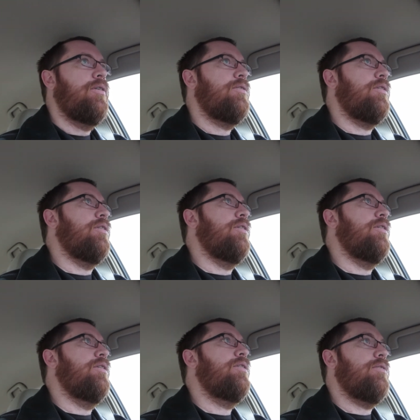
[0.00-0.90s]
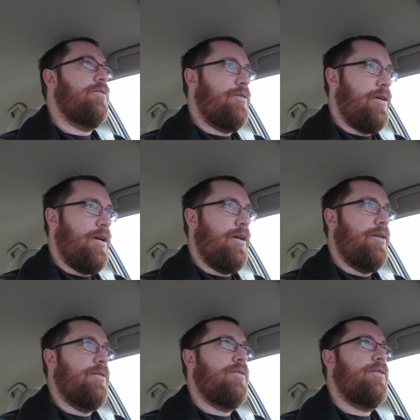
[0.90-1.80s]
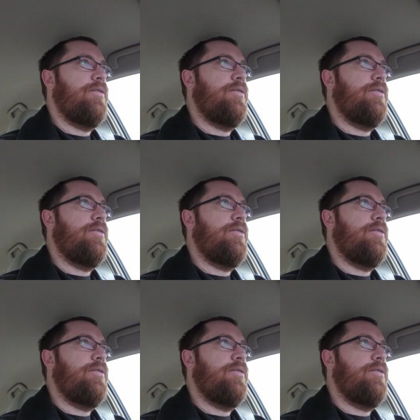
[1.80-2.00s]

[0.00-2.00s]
It's a little strange.